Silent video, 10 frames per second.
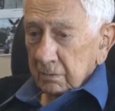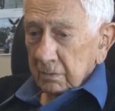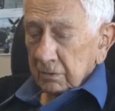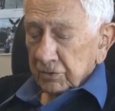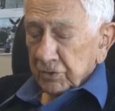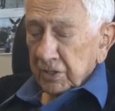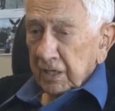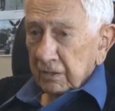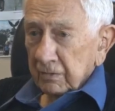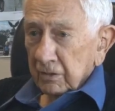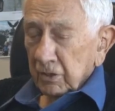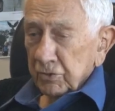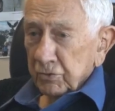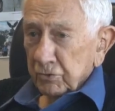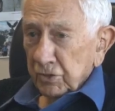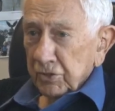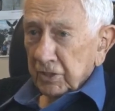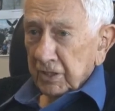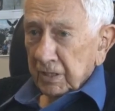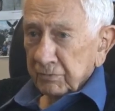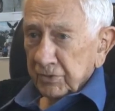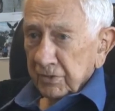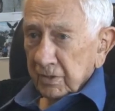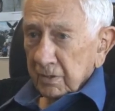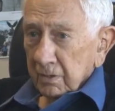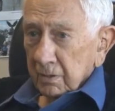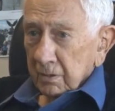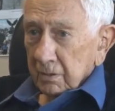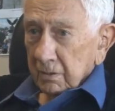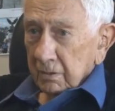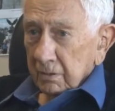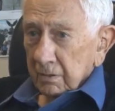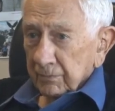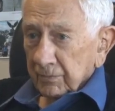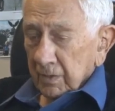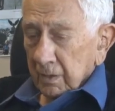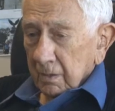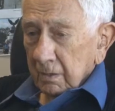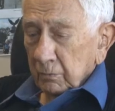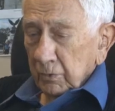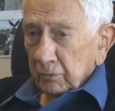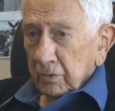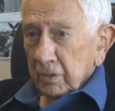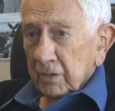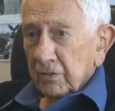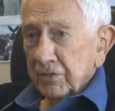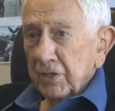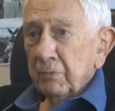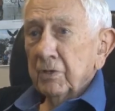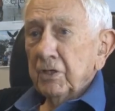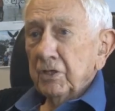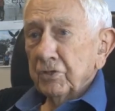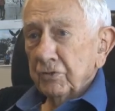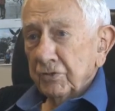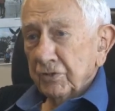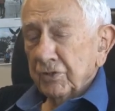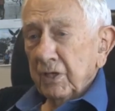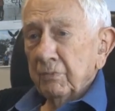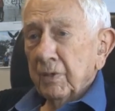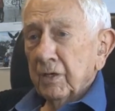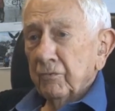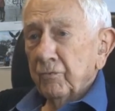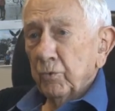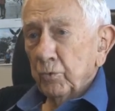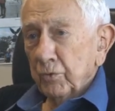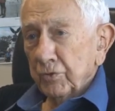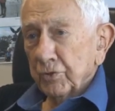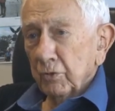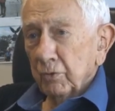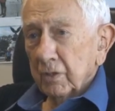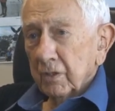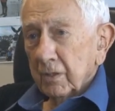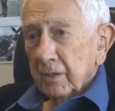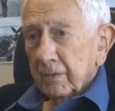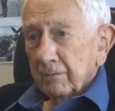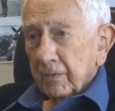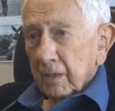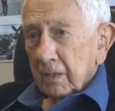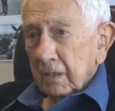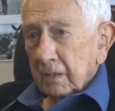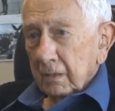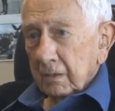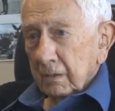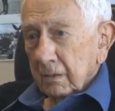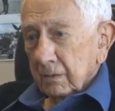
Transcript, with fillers: their stay in the concentration camps. Uh, and we were under the same conditions, the same amount of food and so on. And uh,